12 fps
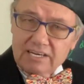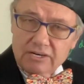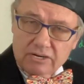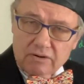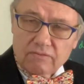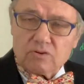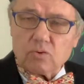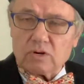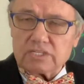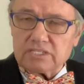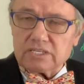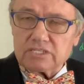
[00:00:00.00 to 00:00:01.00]
and there of
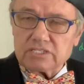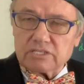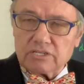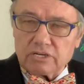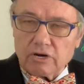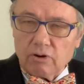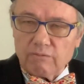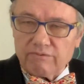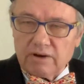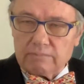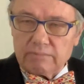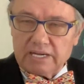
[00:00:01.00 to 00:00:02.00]
course is the
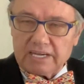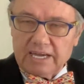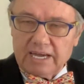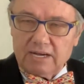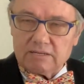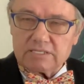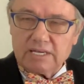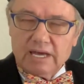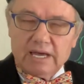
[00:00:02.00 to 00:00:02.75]
GoFundMe account.